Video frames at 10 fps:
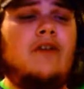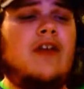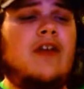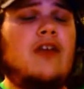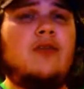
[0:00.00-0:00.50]
If you
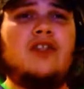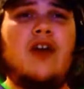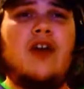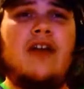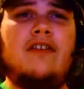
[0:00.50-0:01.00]
guys want to
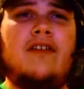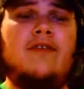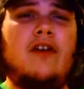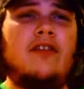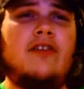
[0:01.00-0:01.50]
try out this team
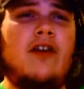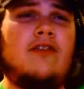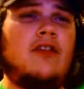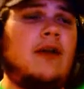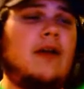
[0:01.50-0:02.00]
for yourselves
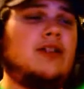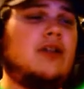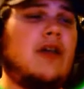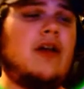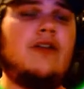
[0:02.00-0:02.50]
on like
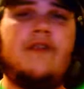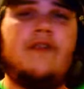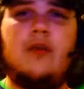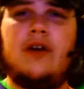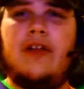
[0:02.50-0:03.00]
Showdown, or if
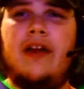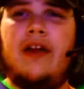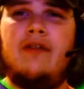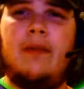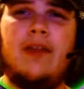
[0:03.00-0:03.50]
you want to like
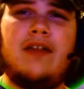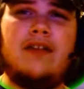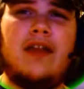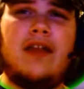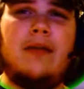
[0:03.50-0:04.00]
replicate
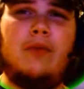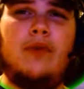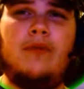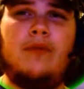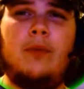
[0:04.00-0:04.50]
this team
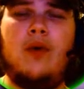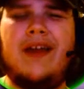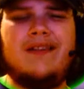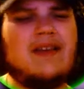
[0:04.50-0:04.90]
point for point,